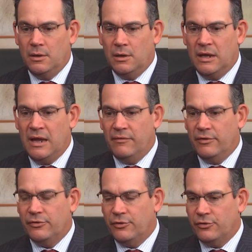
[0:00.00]
it gave
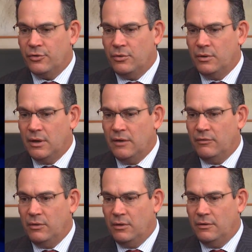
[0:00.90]
us a certain
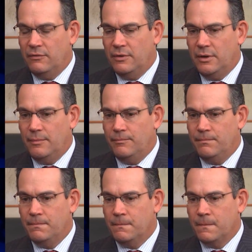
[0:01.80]
level of
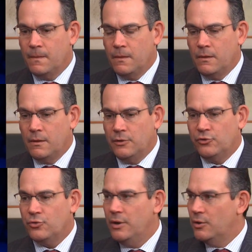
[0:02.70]

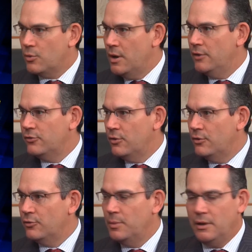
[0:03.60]
street cred, so
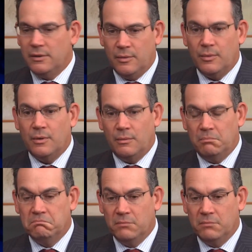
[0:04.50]
to speak, that we were,